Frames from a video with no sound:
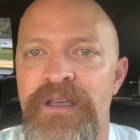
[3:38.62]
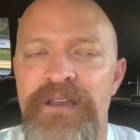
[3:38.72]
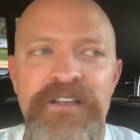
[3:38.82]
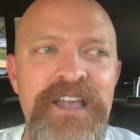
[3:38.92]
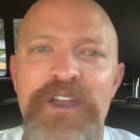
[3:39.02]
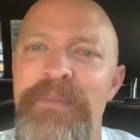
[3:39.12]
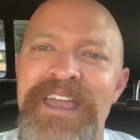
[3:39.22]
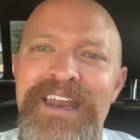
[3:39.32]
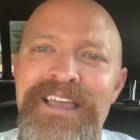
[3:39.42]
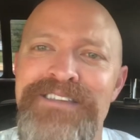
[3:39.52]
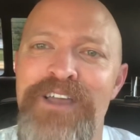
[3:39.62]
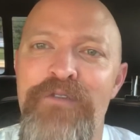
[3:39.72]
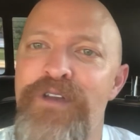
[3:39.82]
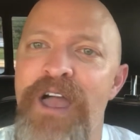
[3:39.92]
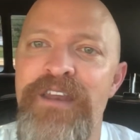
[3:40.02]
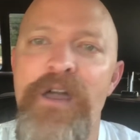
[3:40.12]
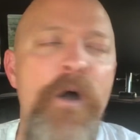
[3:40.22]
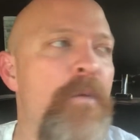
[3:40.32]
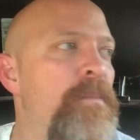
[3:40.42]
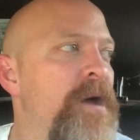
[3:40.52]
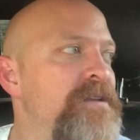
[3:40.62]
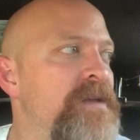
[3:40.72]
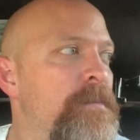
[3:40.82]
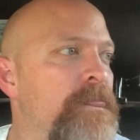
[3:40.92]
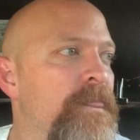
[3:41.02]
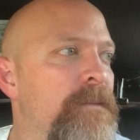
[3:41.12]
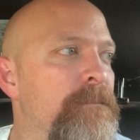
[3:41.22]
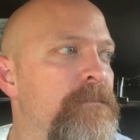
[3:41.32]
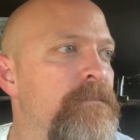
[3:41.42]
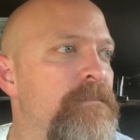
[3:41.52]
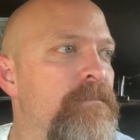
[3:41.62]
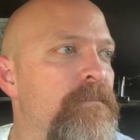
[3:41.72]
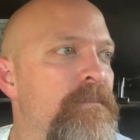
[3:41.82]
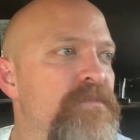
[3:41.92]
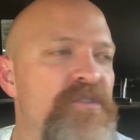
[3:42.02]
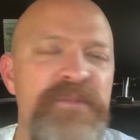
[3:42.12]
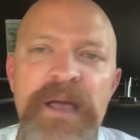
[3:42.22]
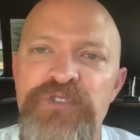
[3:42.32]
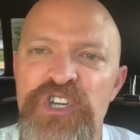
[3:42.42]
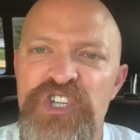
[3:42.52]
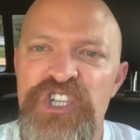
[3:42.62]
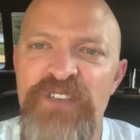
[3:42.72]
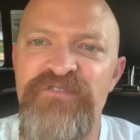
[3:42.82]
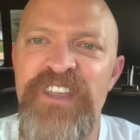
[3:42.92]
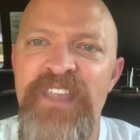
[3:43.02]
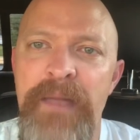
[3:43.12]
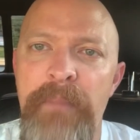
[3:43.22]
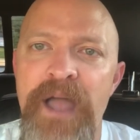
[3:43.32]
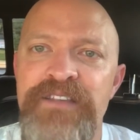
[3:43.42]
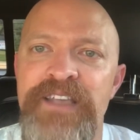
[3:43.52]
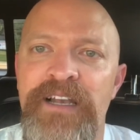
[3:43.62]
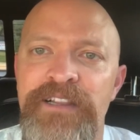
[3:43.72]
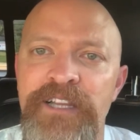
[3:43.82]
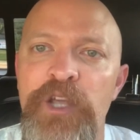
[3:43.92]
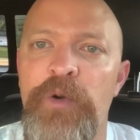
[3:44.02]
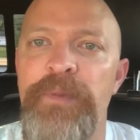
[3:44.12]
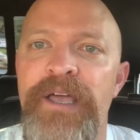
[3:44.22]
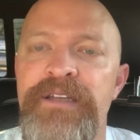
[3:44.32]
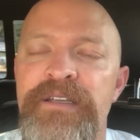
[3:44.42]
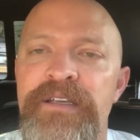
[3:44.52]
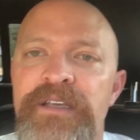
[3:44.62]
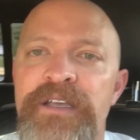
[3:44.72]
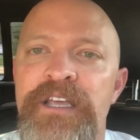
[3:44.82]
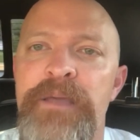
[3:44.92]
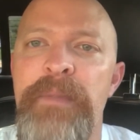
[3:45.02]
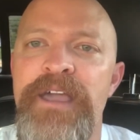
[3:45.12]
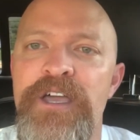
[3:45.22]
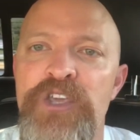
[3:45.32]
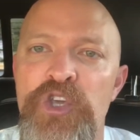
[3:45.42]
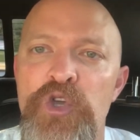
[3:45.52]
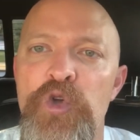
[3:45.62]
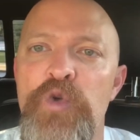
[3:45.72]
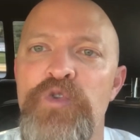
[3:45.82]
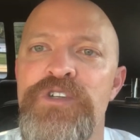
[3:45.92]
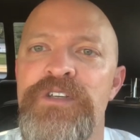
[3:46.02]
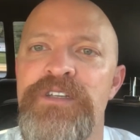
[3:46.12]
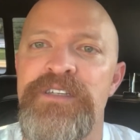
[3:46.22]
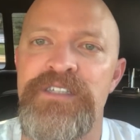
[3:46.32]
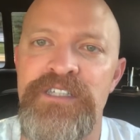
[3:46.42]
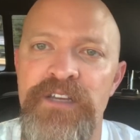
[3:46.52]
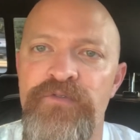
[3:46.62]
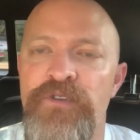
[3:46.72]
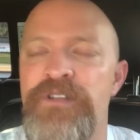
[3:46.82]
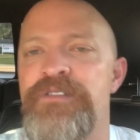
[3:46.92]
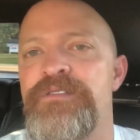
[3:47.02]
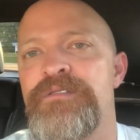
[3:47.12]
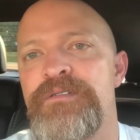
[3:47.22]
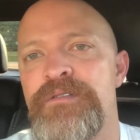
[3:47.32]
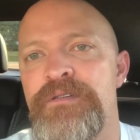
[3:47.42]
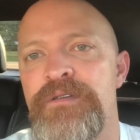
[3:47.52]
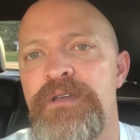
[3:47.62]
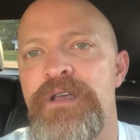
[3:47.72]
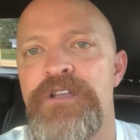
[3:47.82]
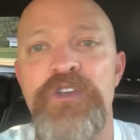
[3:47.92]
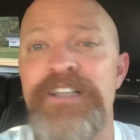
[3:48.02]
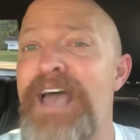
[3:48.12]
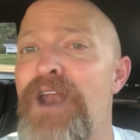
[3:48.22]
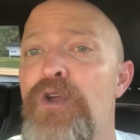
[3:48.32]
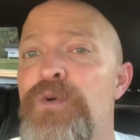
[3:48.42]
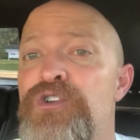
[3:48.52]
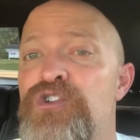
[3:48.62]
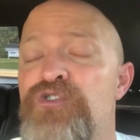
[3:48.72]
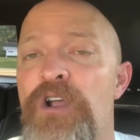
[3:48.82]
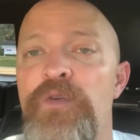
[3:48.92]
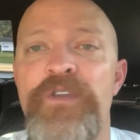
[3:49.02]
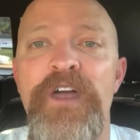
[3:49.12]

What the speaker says: Now, it's not going to make it easy overnight, no, but sometimes just shifting that mindset a little bit can make a huge difference. So, guys, I don't know what you're struggling with.